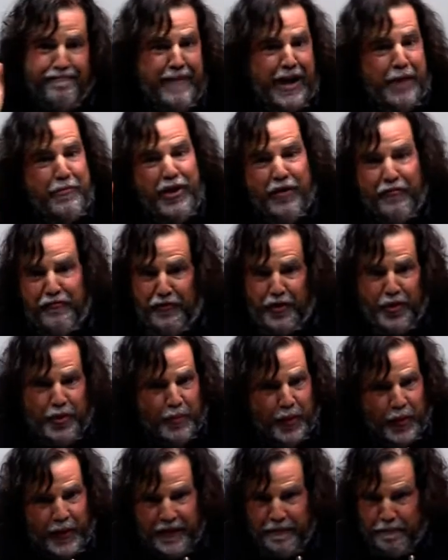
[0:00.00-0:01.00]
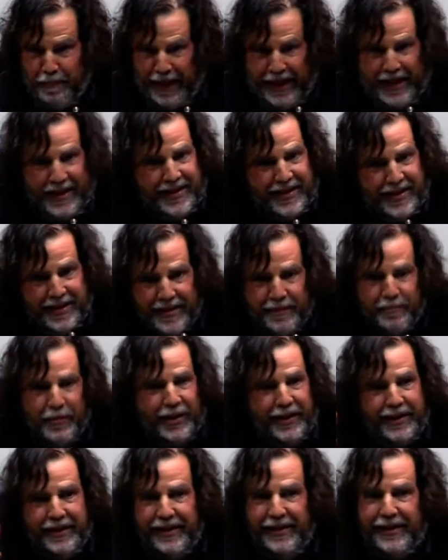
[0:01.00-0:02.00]
maybe a few more places,
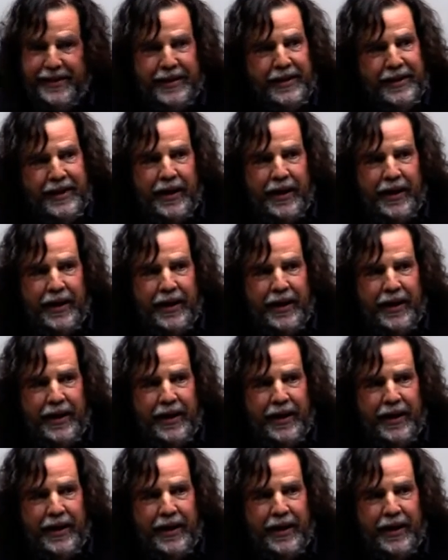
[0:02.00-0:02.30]
but